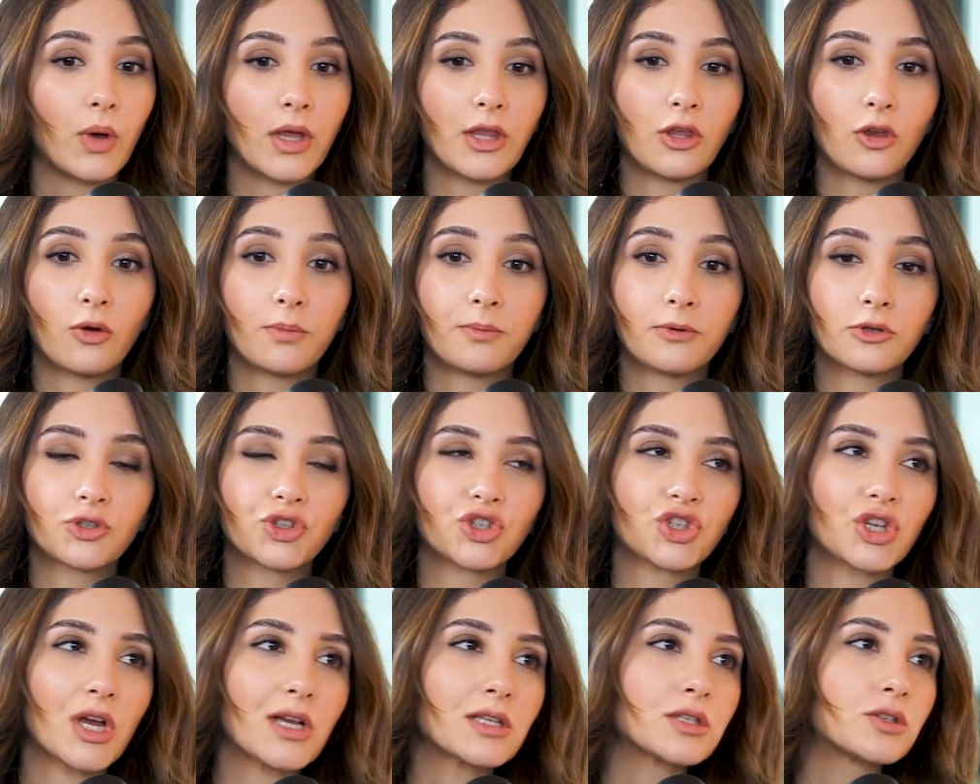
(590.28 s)
when you
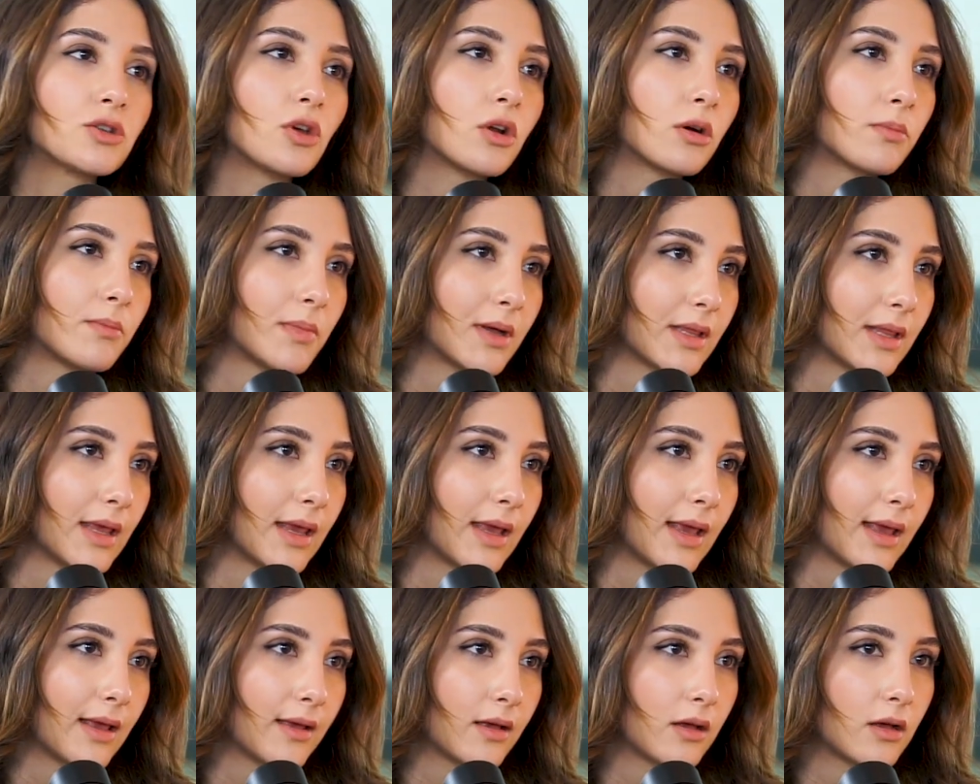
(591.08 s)
put just your
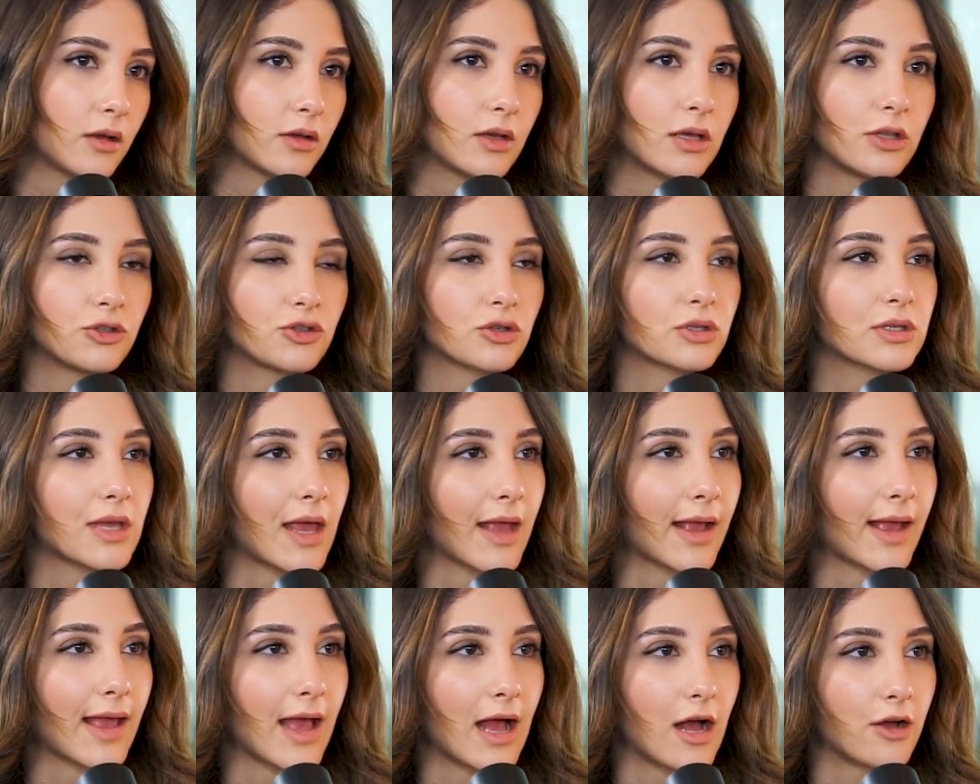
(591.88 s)
money into
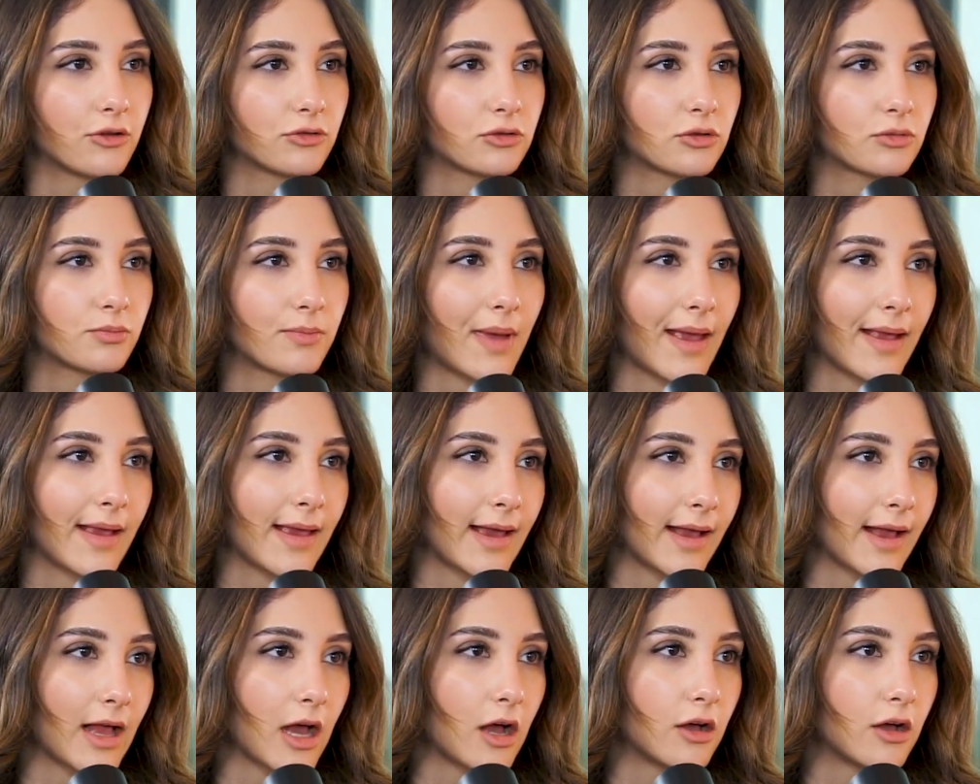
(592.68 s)
the account, bank